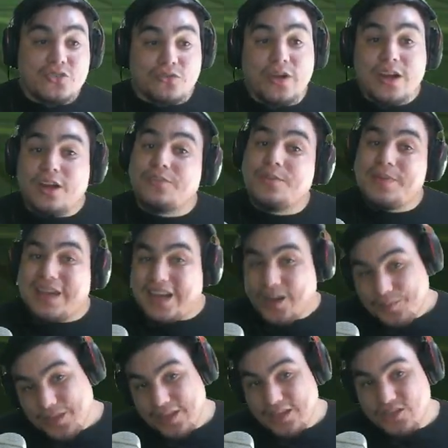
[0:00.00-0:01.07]
right off the bat,
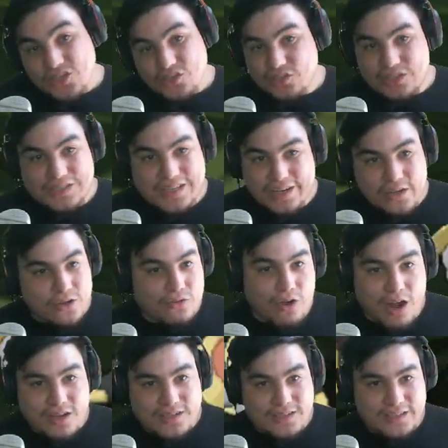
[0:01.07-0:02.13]
I'm thinking just standard
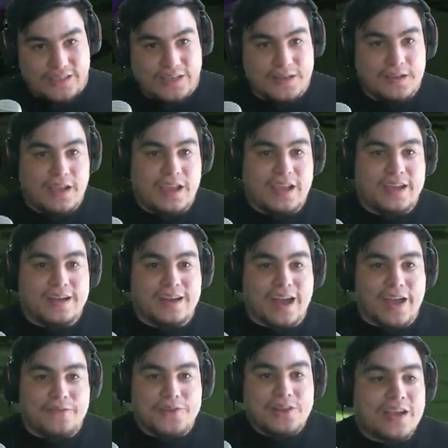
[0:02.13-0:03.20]
Rocks lead, and
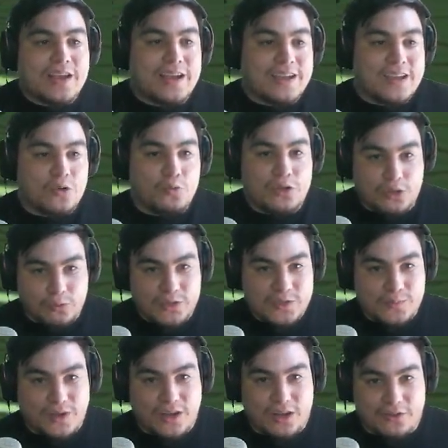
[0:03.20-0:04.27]
I feel I can get a
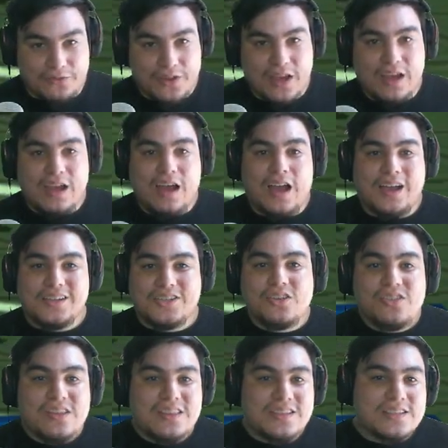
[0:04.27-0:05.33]
Will-O-Wisp off. I still
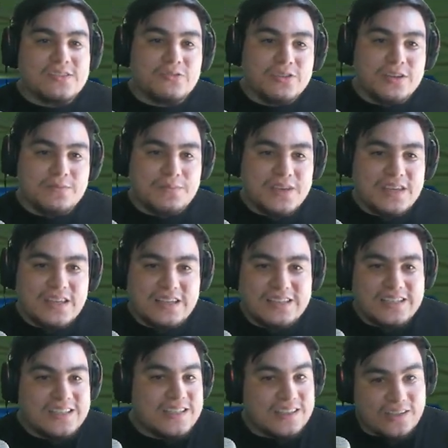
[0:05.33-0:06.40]
think this is going to be
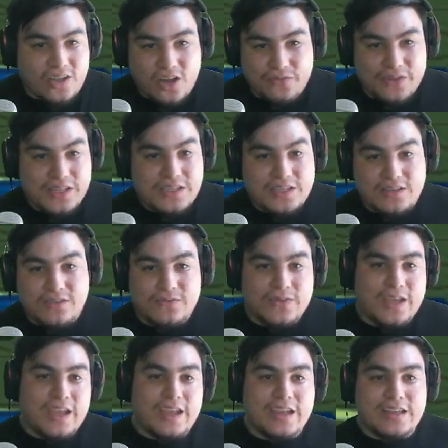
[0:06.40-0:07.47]
decently offensive,
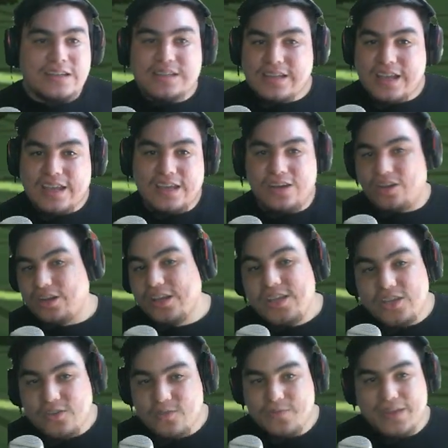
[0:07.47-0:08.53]
and it can
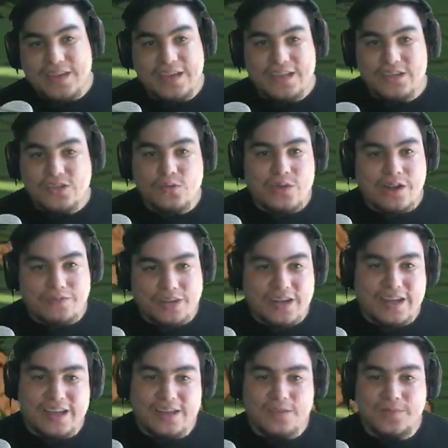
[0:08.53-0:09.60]
EQ me, it can do whatever it
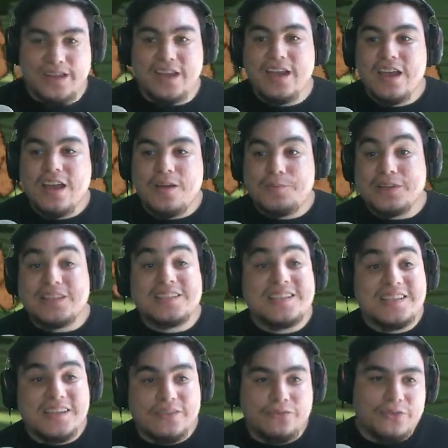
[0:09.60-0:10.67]
can to me. But this
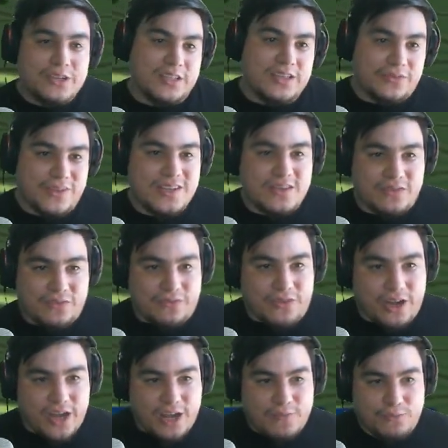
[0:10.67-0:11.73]
is a really defensive
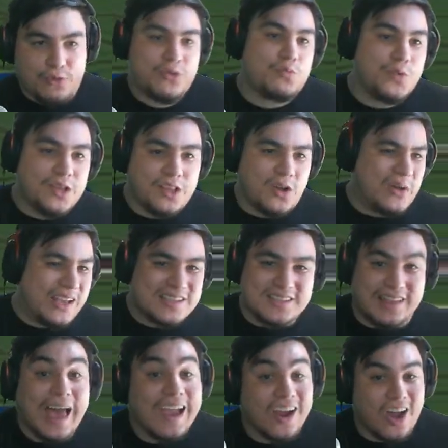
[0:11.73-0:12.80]
Infernape with Willow and
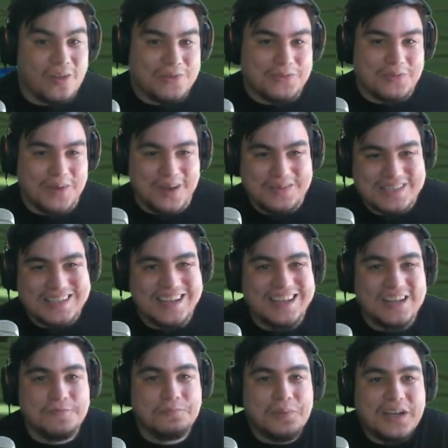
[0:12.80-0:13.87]
Slack off, if I'm not
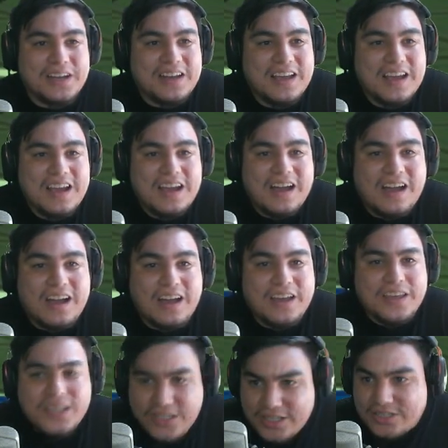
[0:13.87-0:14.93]
mistaken. But uh,
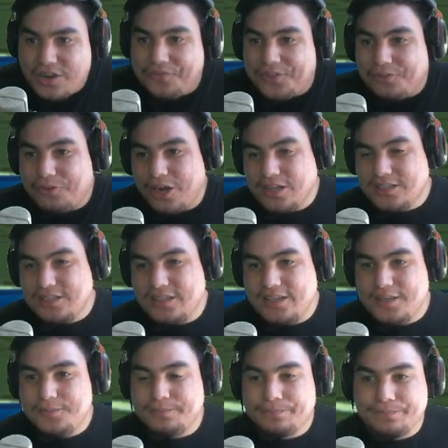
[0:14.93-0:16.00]
he does go for the Rocks
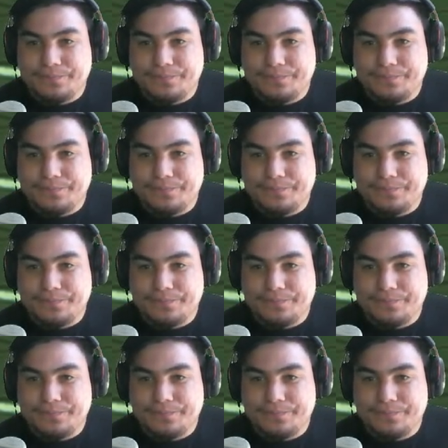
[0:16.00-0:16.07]
lead,